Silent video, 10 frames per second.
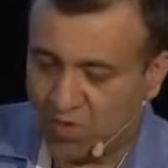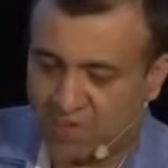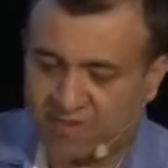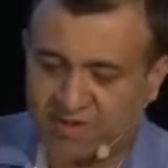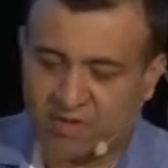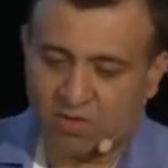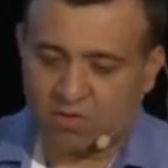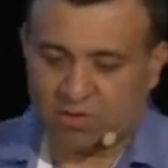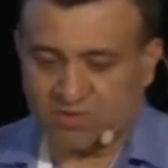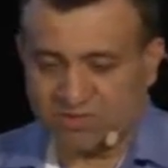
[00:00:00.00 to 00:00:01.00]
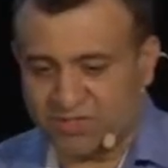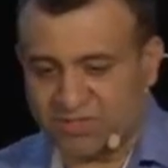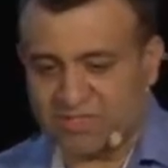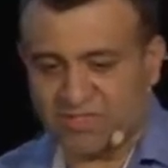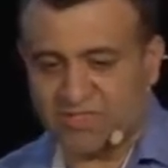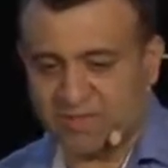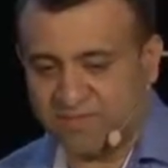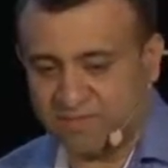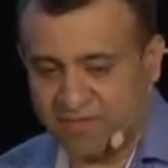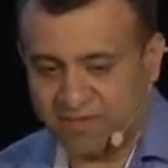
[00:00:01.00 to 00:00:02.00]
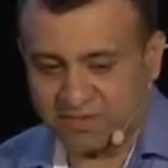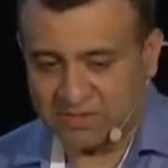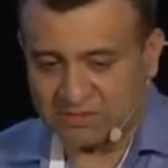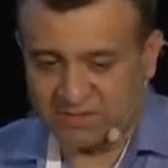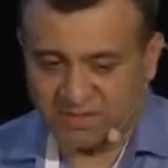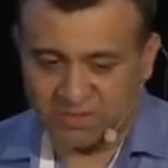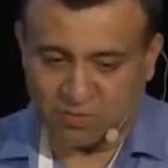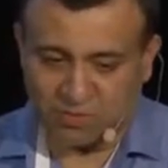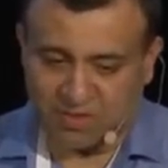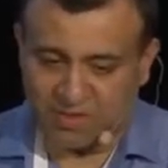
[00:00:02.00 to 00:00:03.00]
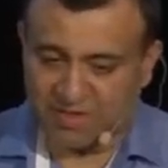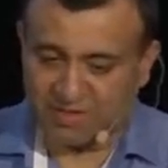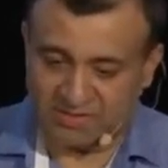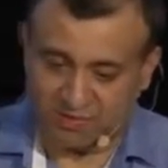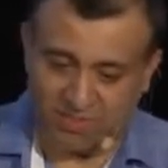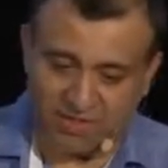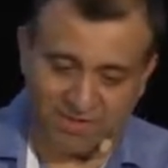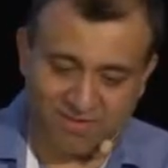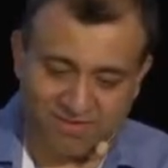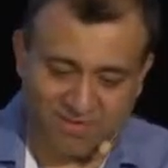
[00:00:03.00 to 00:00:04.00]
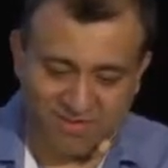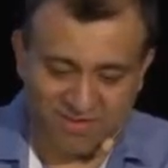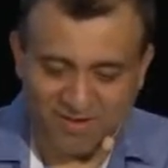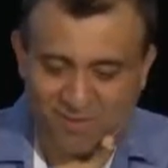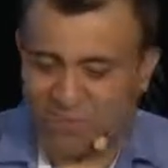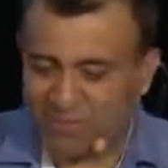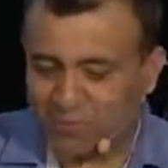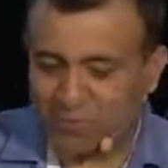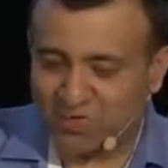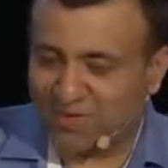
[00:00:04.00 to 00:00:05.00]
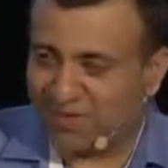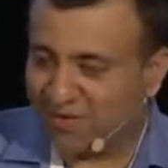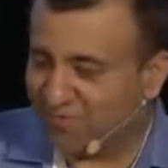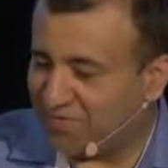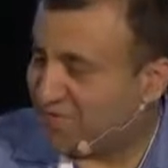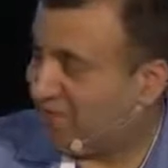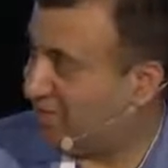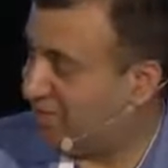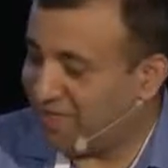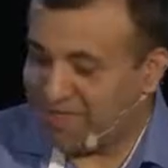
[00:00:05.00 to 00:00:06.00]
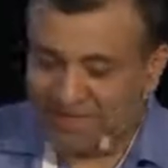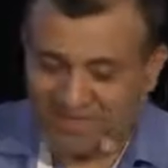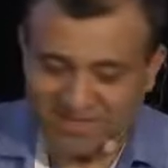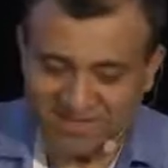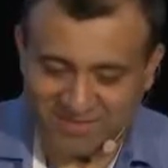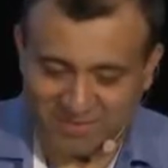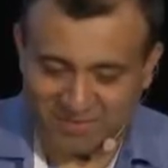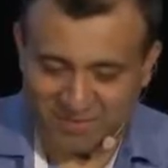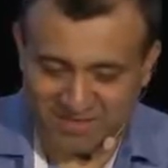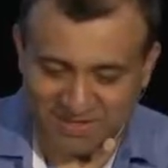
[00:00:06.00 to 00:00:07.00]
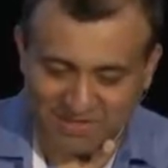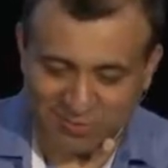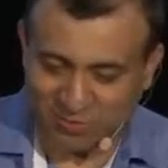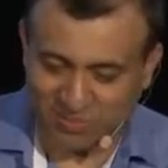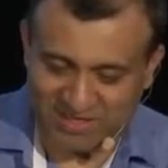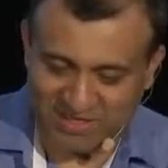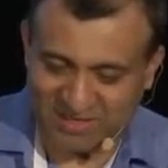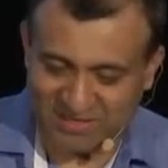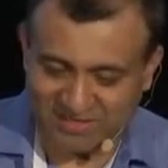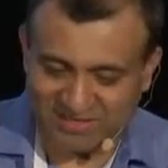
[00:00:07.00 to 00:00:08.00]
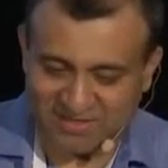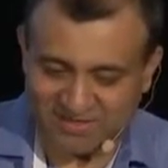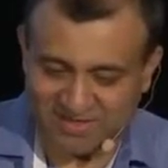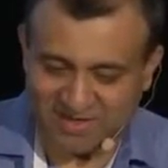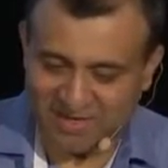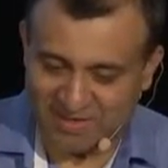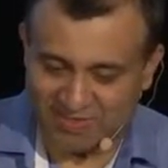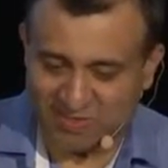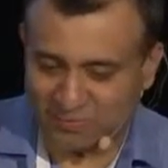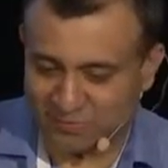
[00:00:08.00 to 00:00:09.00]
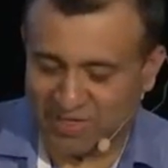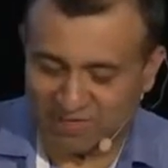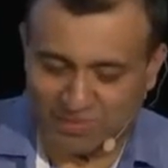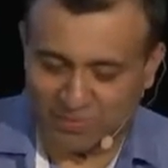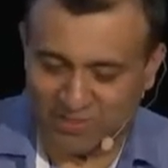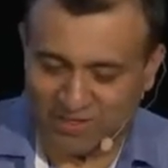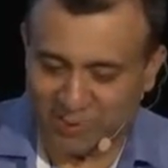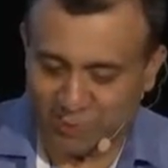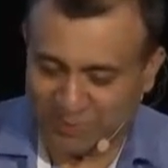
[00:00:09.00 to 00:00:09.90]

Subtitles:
a great orchestration system for microservices. Kubernetes is one. Being Google, I'll emphasize JKE, but I'm sure AKS and AWS would have equally good